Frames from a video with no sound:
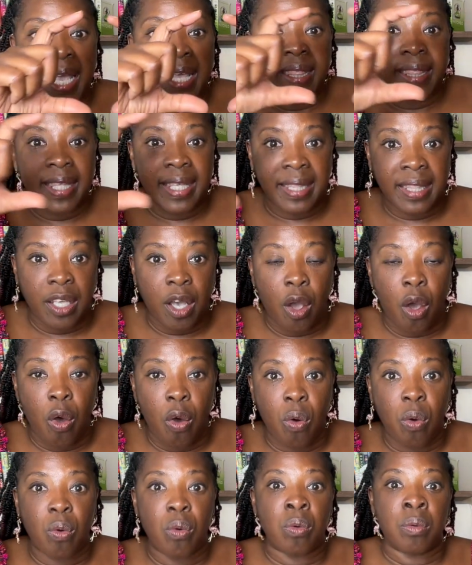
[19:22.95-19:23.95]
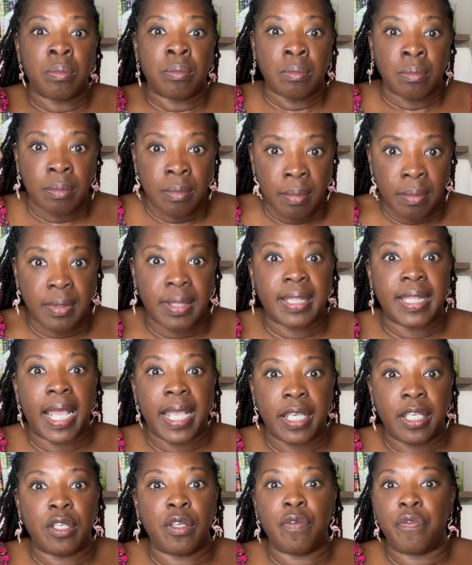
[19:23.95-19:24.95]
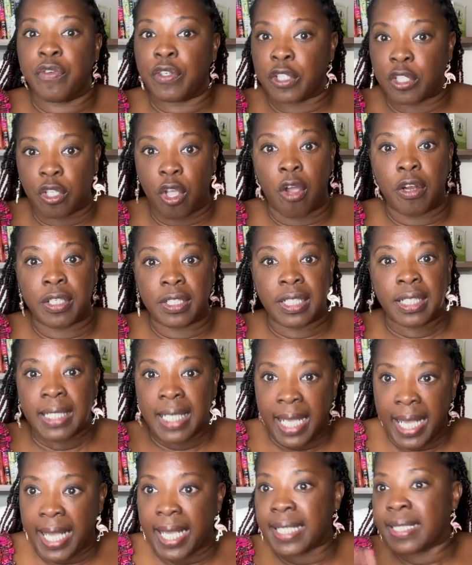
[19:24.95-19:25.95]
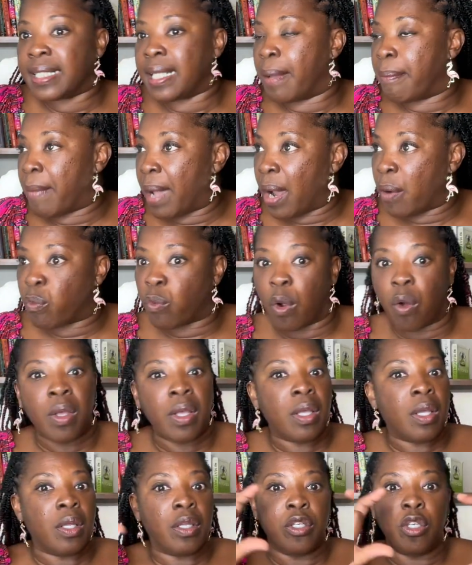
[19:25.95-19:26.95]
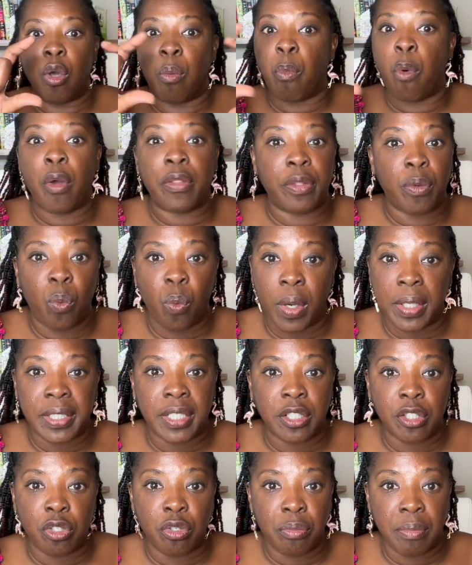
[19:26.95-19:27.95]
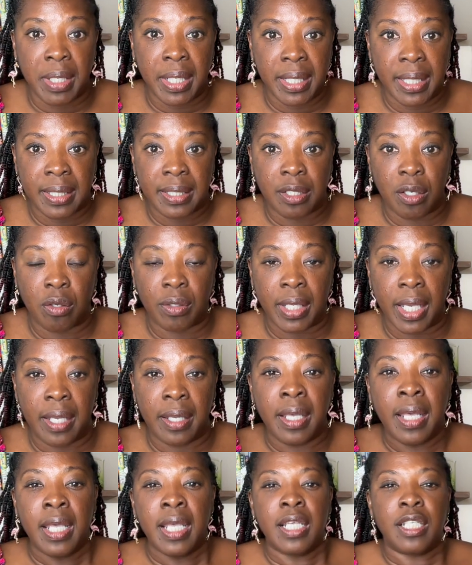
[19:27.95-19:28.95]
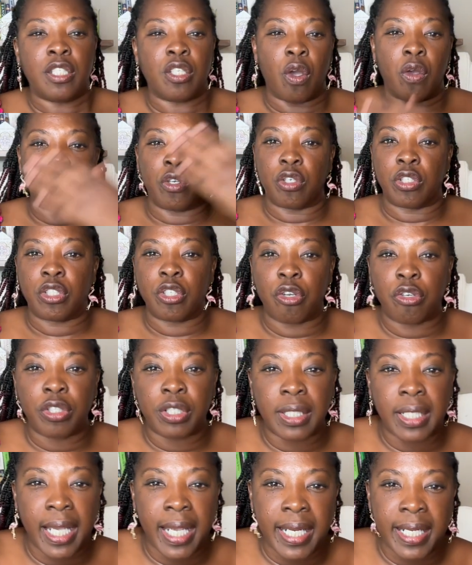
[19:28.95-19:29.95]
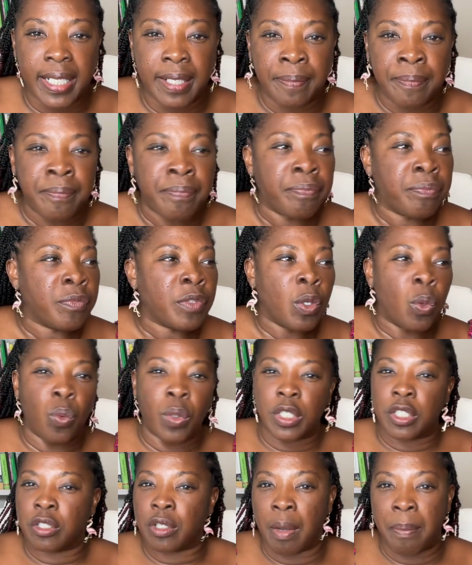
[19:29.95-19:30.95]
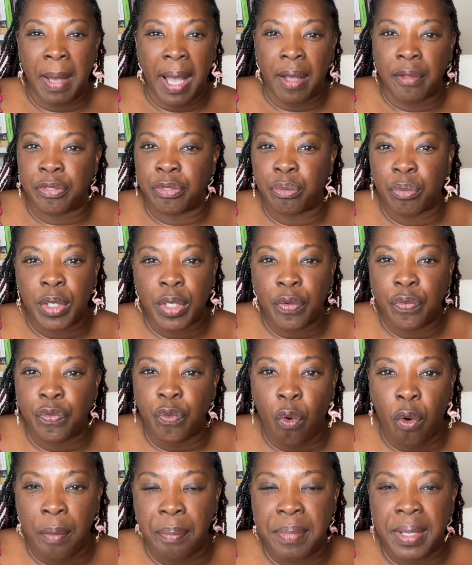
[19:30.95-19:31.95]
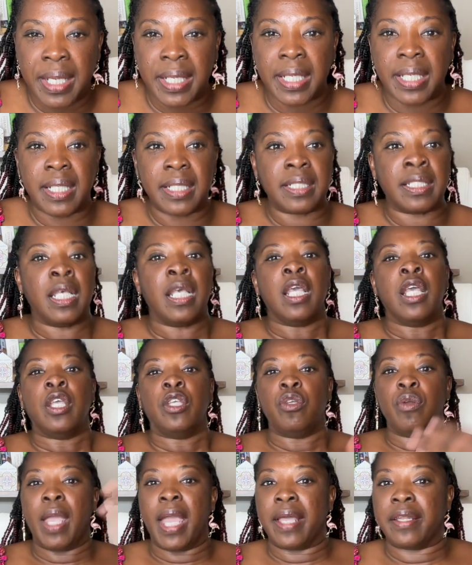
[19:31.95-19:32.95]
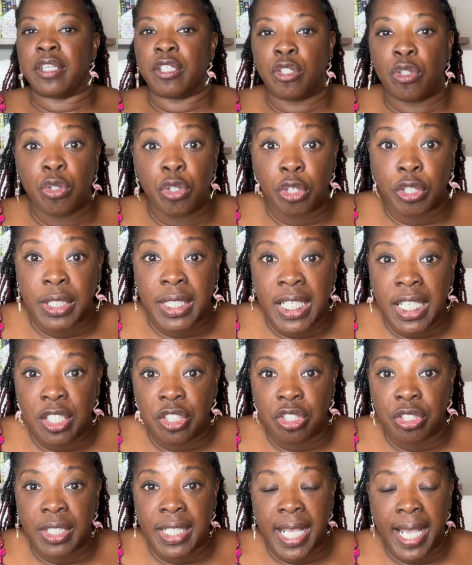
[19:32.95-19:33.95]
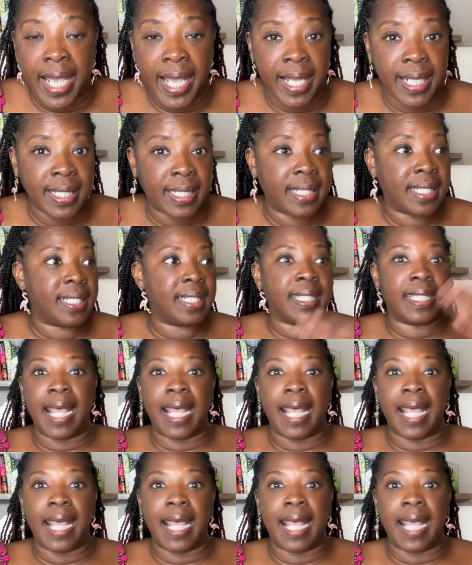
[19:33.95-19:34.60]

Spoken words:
And then the whole thank you for starting the class and my role, no more than 1 to 2 minutes, okay? So your circulating was about 3 to 4 minutes. You had to do your teacher tasks.